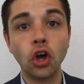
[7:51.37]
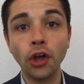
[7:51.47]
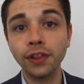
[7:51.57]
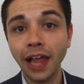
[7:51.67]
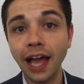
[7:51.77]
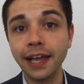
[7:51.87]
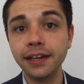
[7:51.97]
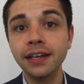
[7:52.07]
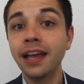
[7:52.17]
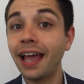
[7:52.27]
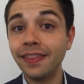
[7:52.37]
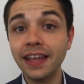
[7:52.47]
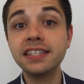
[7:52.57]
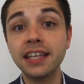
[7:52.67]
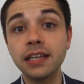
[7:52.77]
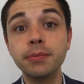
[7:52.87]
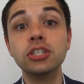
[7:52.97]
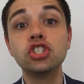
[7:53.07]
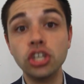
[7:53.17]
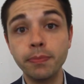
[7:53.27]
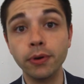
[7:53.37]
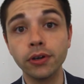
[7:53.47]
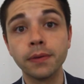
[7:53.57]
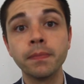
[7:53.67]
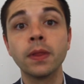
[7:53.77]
online, and they tend to be cheaper,